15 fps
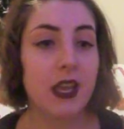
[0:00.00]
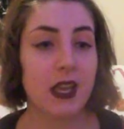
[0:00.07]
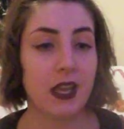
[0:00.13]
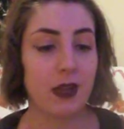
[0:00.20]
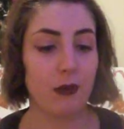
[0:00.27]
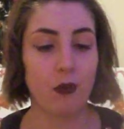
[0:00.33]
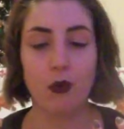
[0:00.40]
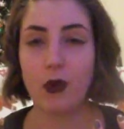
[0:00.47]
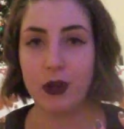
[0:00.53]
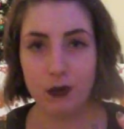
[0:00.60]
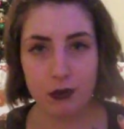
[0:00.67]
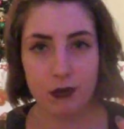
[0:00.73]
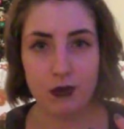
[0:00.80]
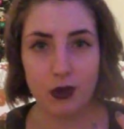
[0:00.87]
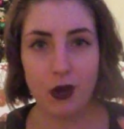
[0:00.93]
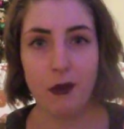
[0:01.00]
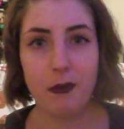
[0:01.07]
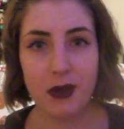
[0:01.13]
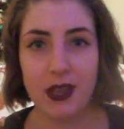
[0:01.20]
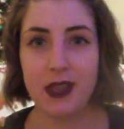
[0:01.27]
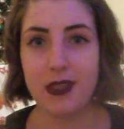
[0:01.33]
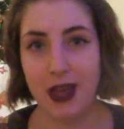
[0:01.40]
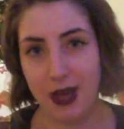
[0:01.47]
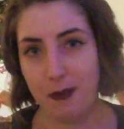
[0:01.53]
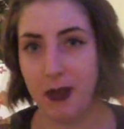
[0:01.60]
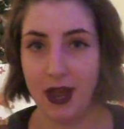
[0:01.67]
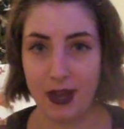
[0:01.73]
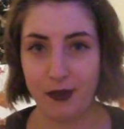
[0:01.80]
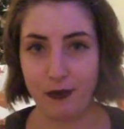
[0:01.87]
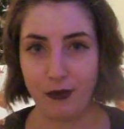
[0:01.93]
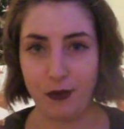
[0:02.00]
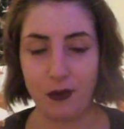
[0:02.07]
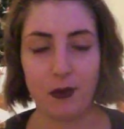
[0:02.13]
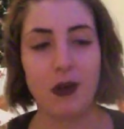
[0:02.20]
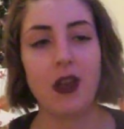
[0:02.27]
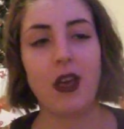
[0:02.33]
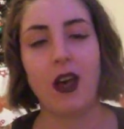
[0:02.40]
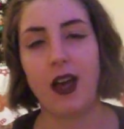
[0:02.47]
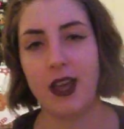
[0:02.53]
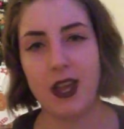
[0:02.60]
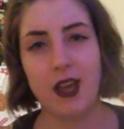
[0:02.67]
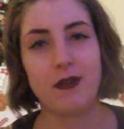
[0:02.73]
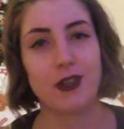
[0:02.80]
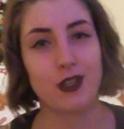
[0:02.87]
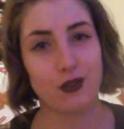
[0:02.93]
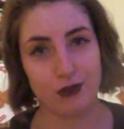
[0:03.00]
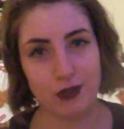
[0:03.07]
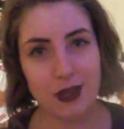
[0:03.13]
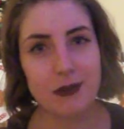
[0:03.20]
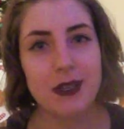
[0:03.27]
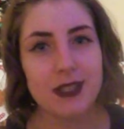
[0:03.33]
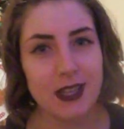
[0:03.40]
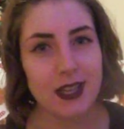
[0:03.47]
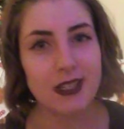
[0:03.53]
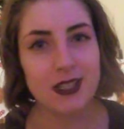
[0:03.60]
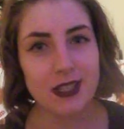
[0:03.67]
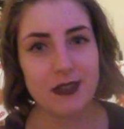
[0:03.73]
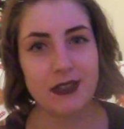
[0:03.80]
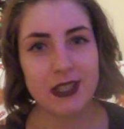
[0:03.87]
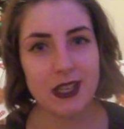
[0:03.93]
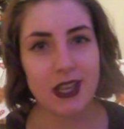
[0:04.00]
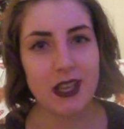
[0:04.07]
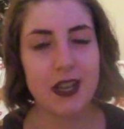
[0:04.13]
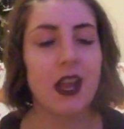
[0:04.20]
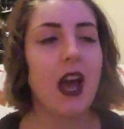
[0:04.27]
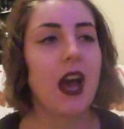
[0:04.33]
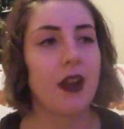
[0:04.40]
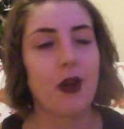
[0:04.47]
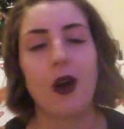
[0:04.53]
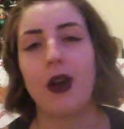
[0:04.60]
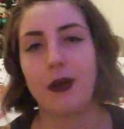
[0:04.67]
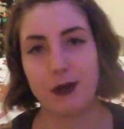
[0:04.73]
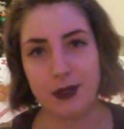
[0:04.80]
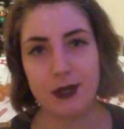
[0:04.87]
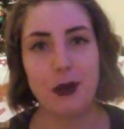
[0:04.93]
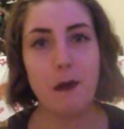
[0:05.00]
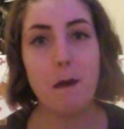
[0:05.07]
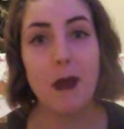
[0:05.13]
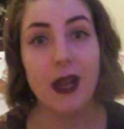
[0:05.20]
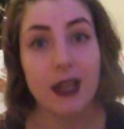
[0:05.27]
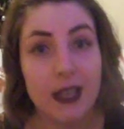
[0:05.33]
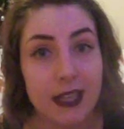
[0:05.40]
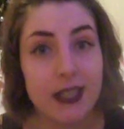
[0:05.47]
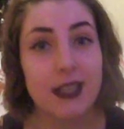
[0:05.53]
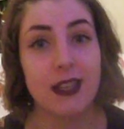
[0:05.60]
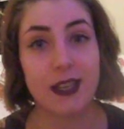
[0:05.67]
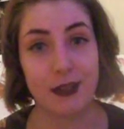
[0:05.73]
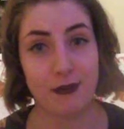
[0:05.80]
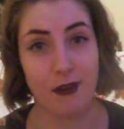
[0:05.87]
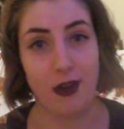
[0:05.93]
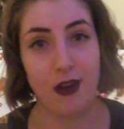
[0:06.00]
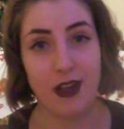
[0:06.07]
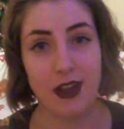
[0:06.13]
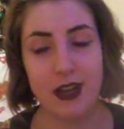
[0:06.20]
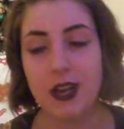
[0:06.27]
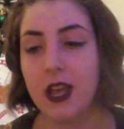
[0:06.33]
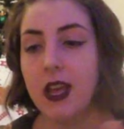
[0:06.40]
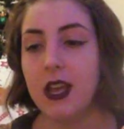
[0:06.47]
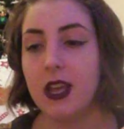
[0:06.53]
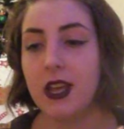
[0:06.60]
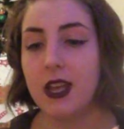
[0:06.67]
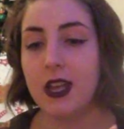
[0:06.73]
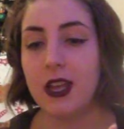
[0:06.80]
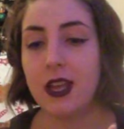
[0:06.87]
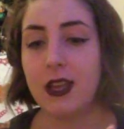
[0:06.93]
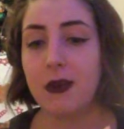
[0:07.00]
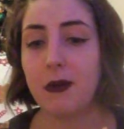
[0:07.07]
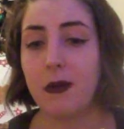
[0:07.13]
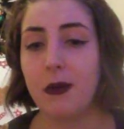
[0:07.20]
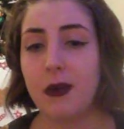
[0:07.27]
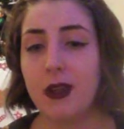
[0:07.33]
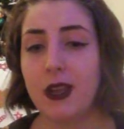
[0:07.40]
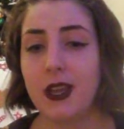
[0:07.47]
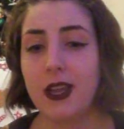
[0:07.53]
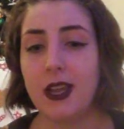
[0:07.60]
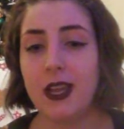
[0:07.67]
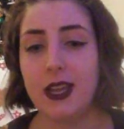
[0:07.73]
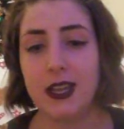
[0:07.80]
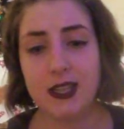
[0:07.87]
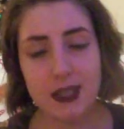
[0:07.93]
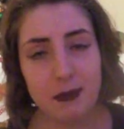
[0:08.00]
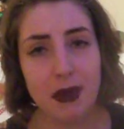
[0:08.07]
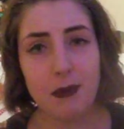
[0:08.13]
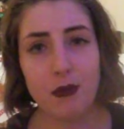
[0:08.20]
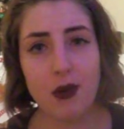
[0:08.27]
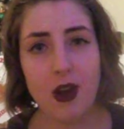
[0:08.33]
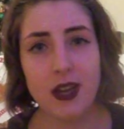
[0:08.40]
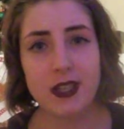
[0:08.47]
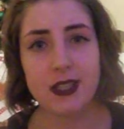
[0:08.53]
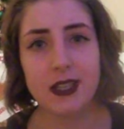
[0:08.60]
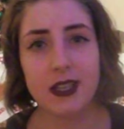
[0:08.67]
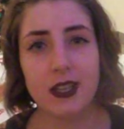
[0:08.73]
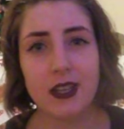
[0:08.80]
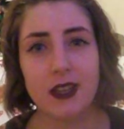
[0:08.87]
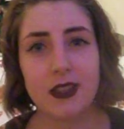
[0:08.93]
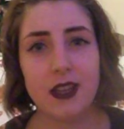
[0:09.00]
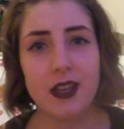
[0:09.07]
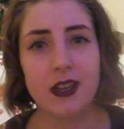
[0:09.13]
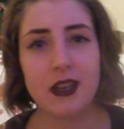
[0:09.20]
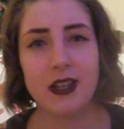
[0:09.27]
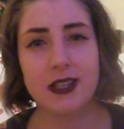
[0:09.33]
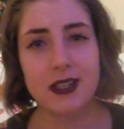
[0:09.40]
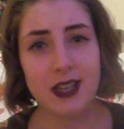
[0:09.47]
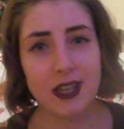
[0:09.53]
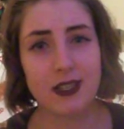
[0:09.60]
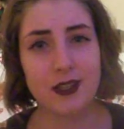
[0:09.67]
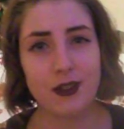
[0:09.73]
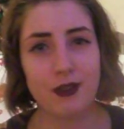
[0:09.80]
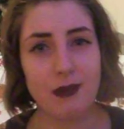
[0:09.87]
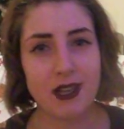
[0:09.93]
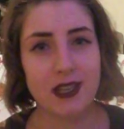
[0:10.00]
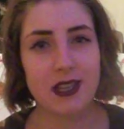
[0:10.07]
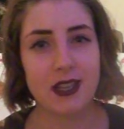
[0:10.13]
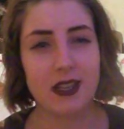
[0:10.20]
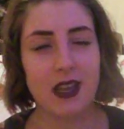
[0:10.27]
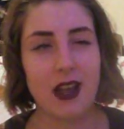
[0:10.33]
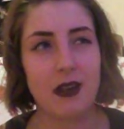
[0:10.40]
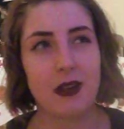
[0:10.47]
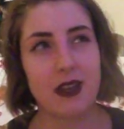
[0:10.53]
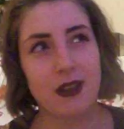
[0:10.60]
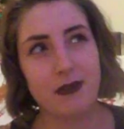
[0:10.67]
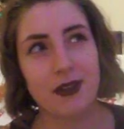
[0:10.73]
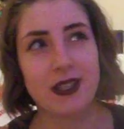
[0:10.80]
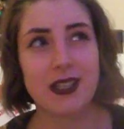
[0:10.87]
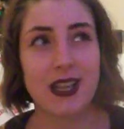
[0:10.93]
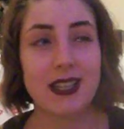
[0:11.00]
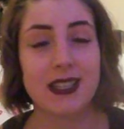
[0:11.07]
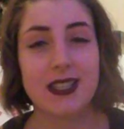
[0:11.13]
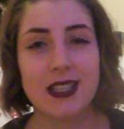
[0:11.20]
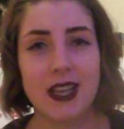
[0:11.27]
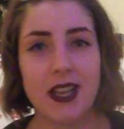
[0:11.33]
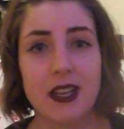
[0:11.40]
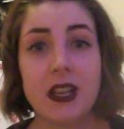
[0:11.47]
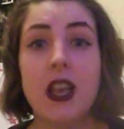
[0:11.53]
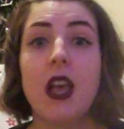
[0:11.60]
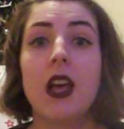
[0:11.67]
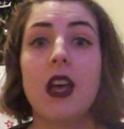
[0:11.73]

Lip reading: It will not be that painful. I have extremely sensitive skin, and I was completely fine. It is a bit pricier than a standard threading and even standard tint.